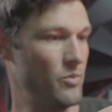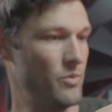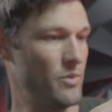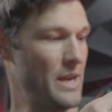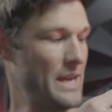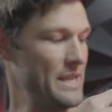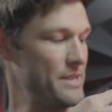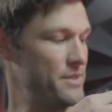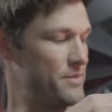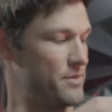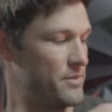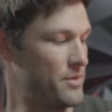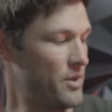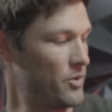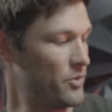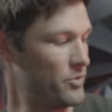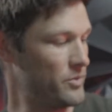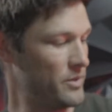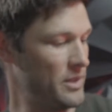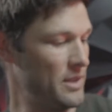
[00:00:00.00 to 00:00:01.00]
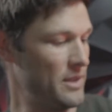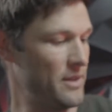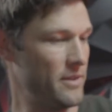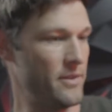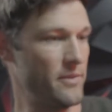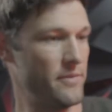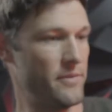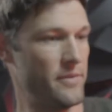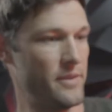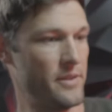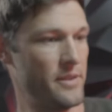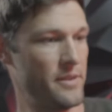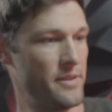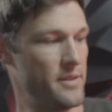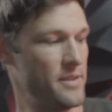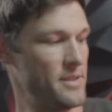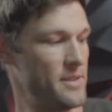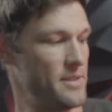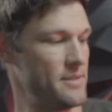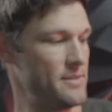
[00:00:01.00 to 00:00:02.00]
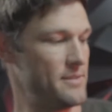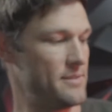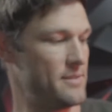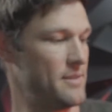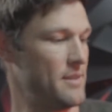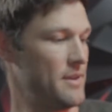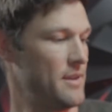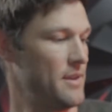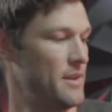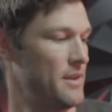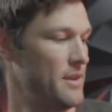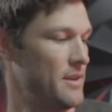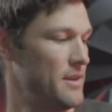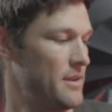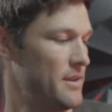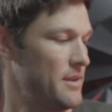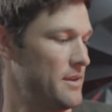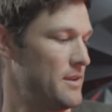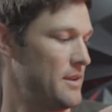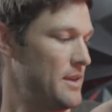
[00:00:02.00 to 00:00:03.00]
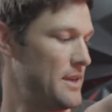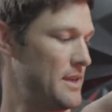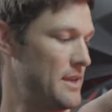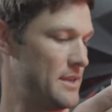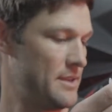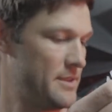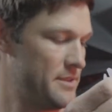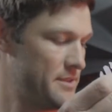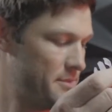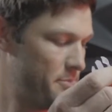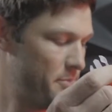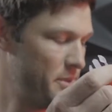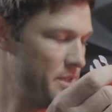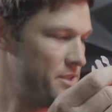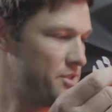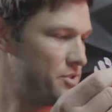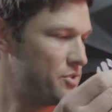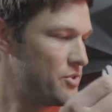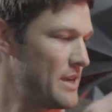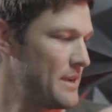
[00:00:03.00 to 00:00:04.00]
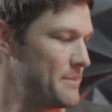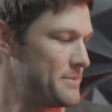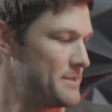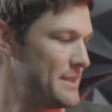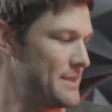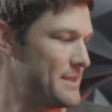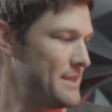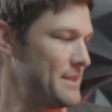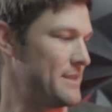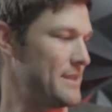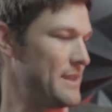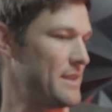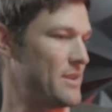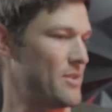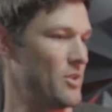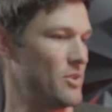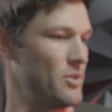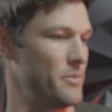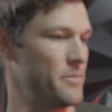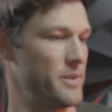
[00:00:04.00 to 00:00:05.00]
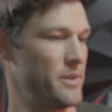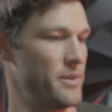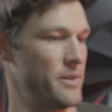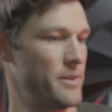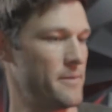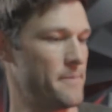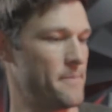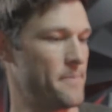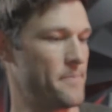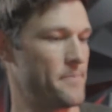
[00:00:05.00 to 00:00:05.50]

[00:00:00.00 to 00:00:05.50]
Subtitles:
I don't love these speed straps, I think they call them here.